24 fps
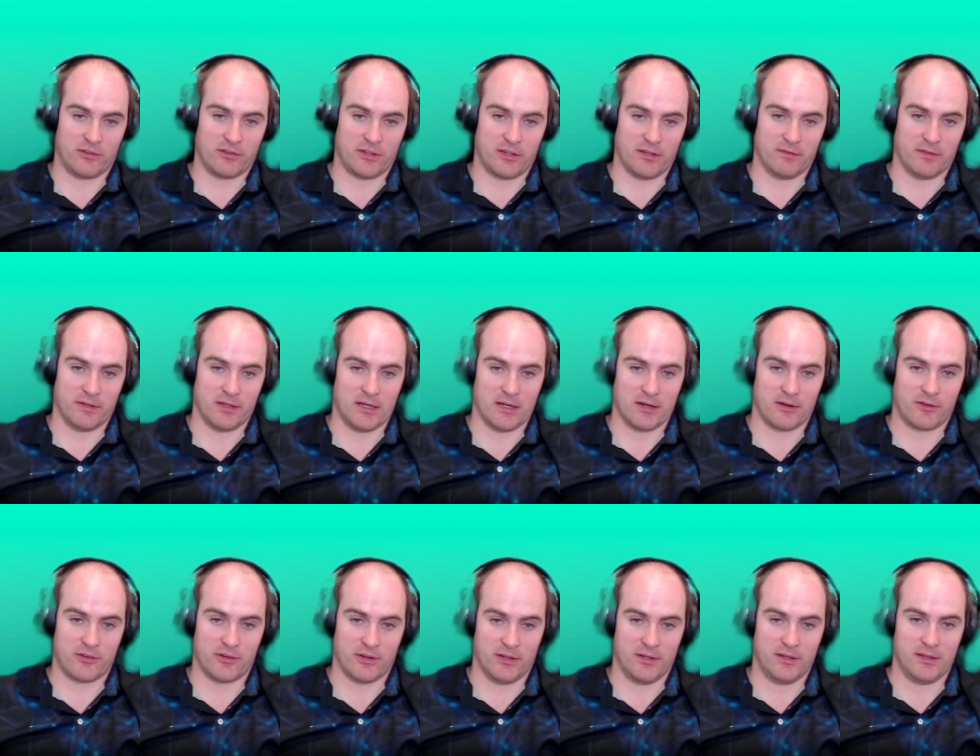time
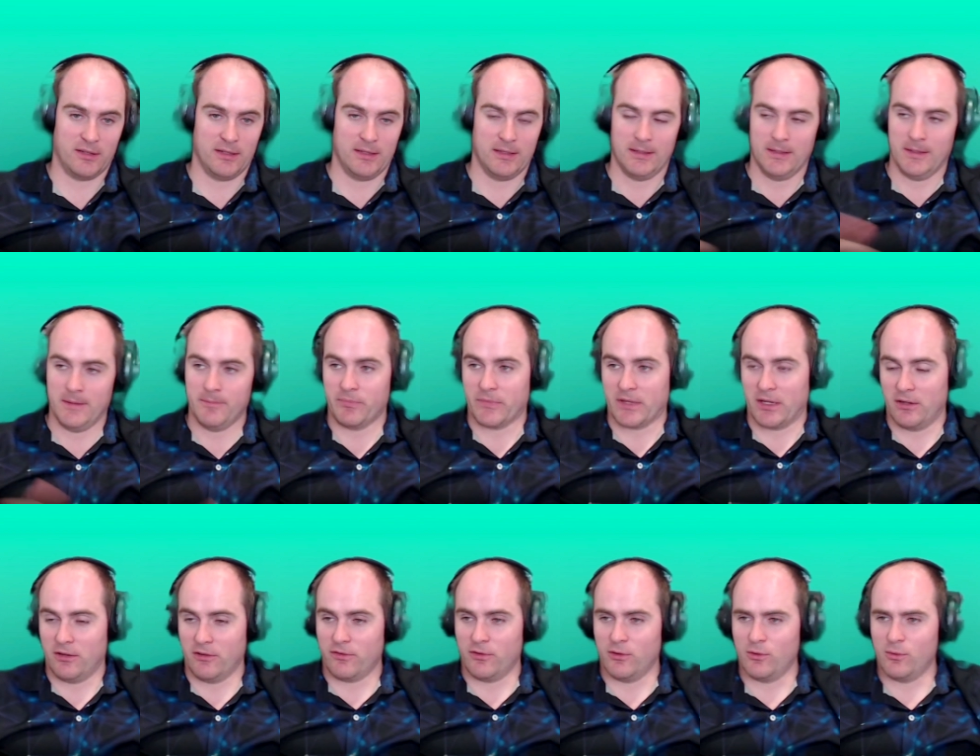reduction.
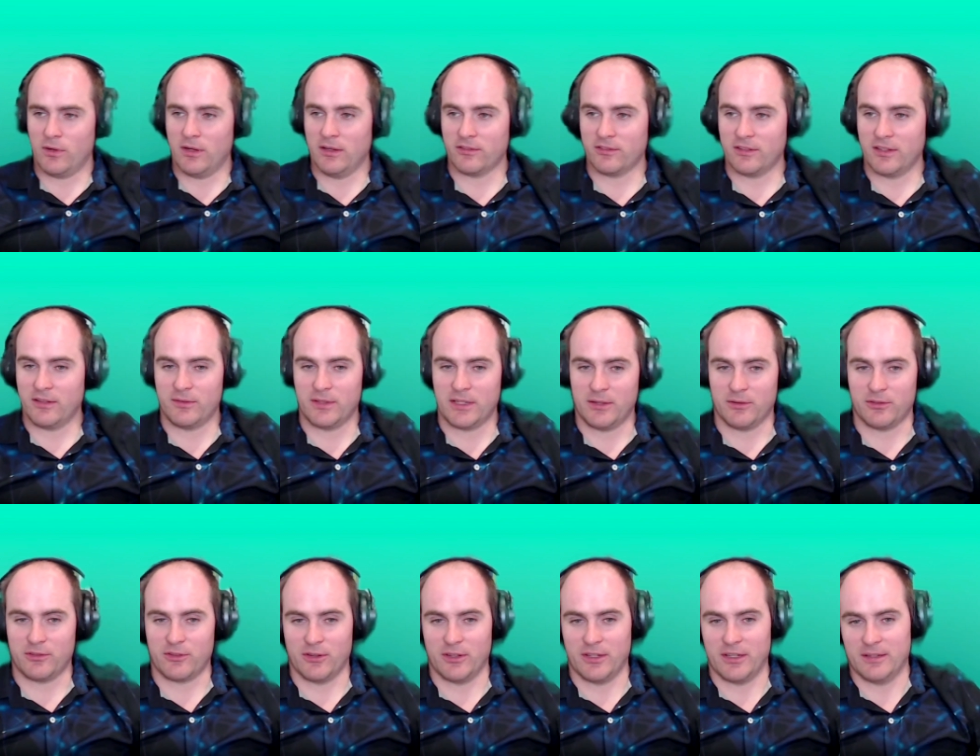And I thought, why isn't everyone
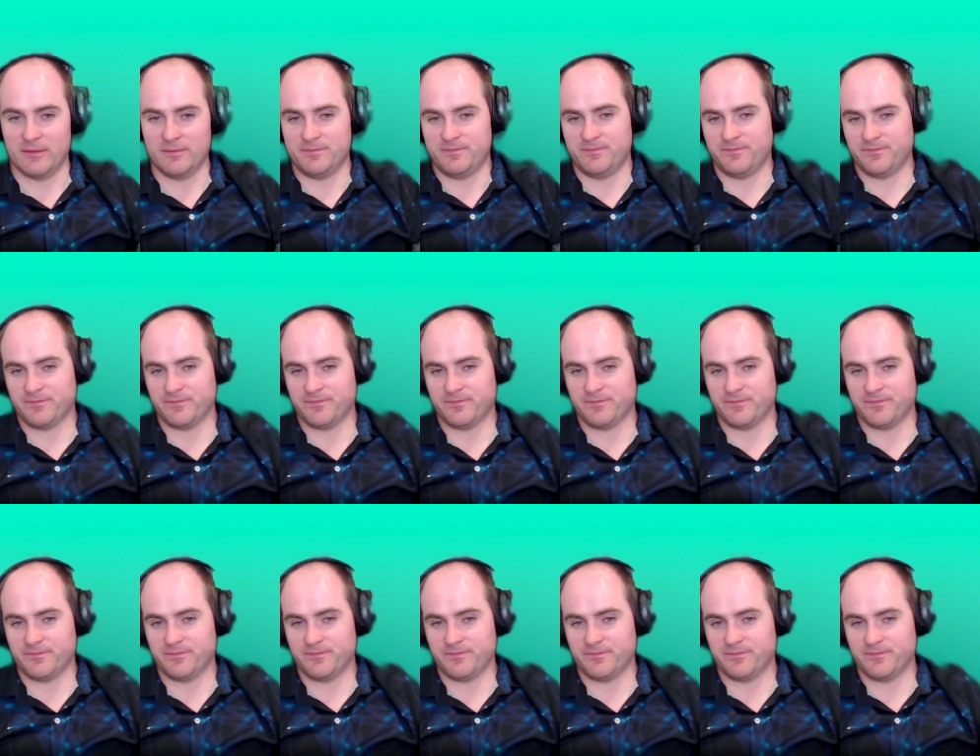else doing it?